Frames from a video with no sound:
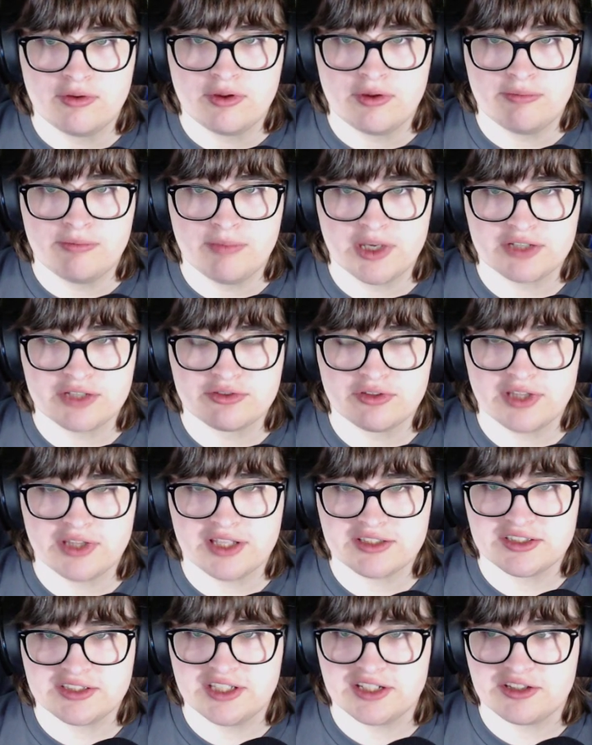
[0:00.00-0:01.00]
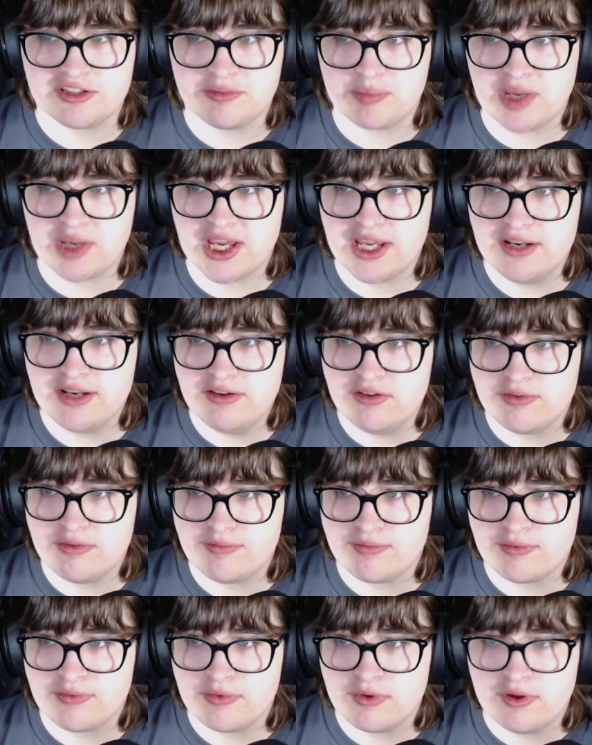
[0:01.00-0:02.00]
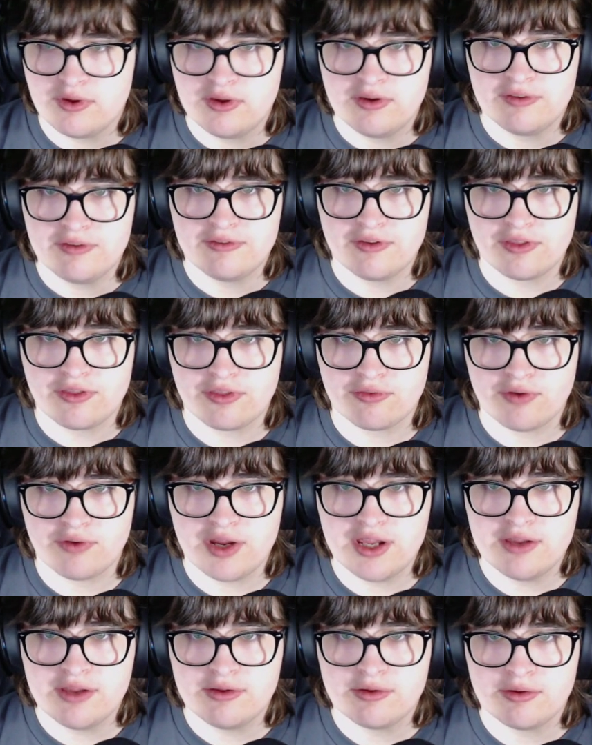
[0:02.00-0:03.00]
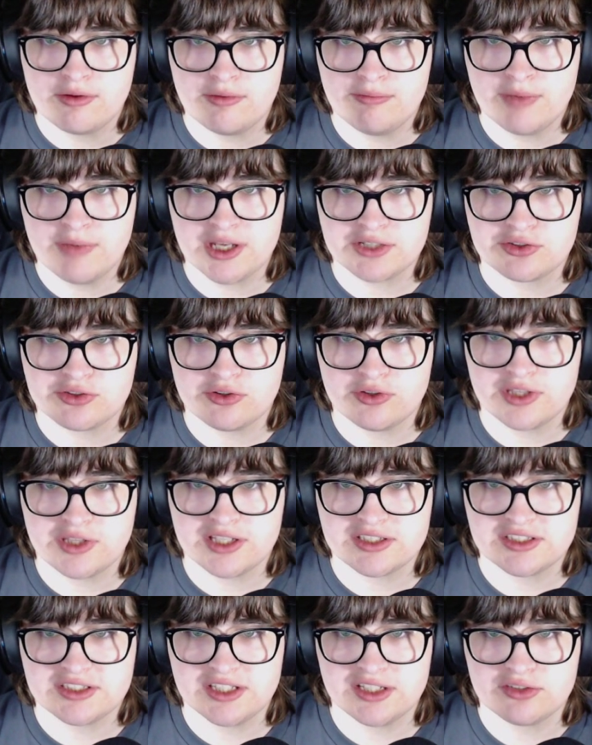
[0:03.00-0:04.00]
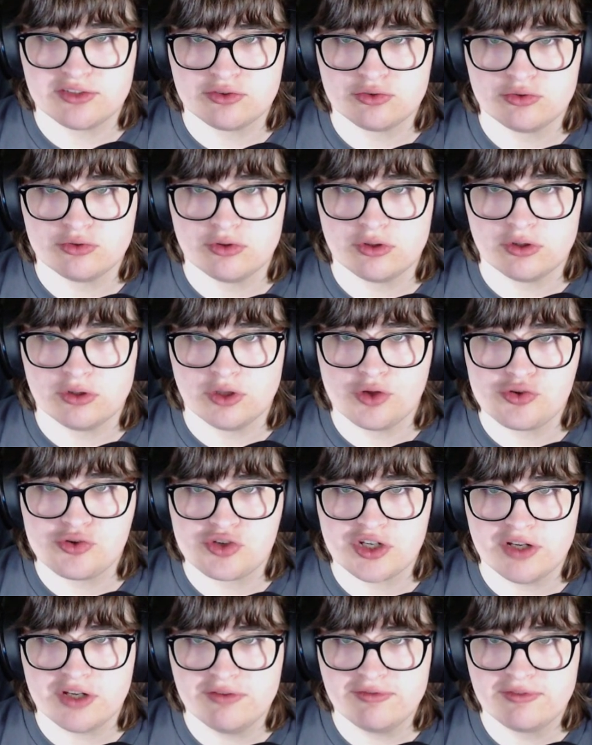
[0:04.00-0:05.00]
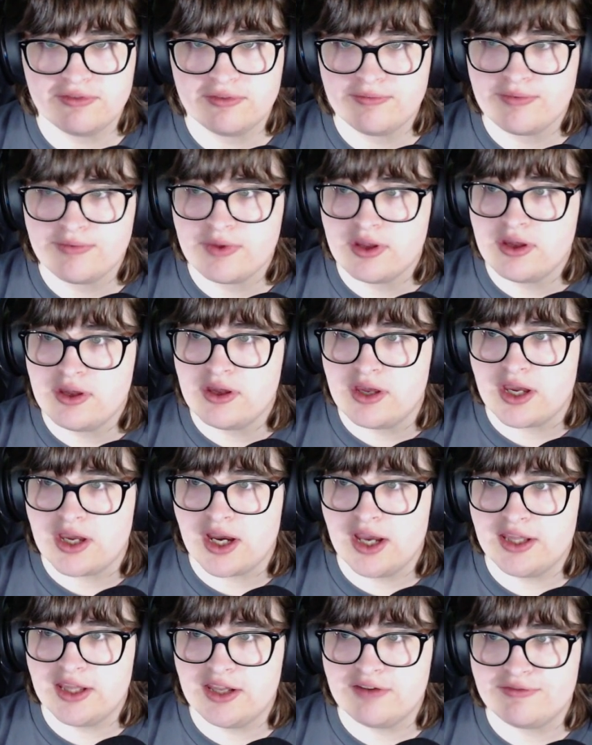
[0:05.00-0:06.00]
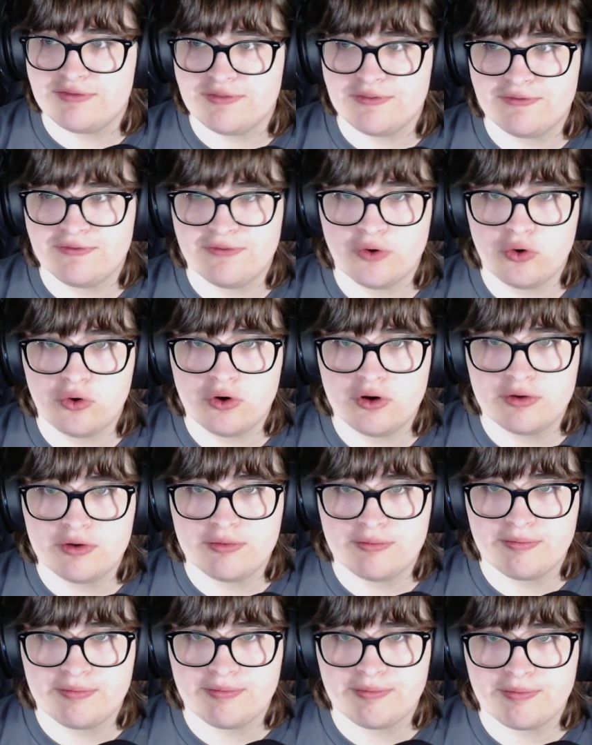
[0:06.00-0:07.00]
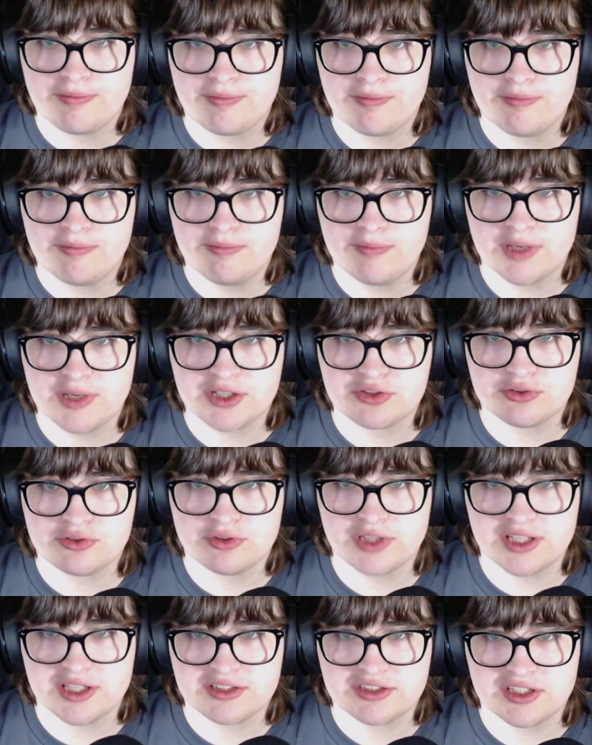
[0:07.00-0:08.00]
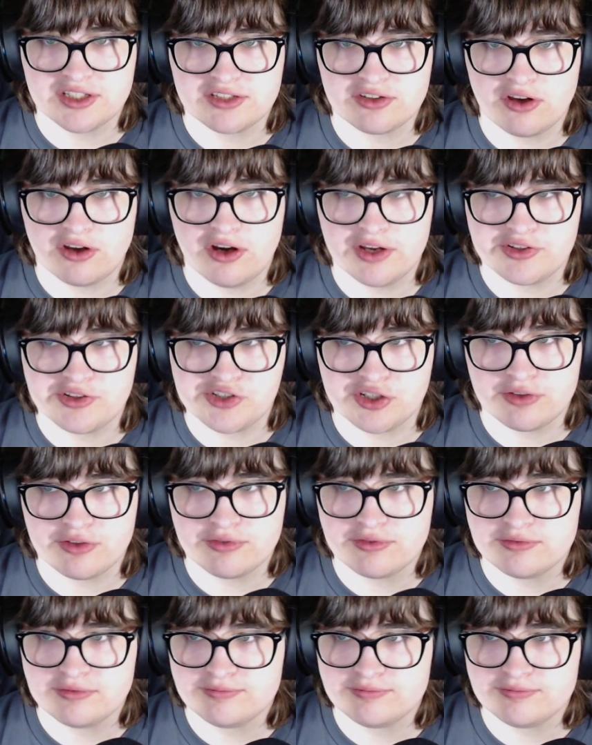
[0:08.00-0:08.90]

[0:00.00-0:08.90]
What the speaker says: make sure that's set to band. For 3, make sure that's set to low shelf. And then for 4, make sure that's set to high shelf.